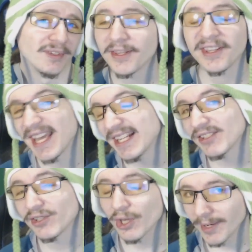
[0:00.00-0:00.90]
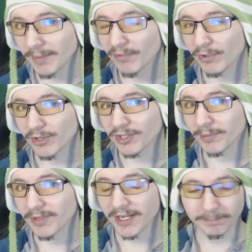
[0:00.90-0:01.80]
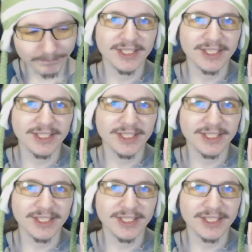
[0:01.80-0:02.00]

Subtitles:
Other than that, sewing project update.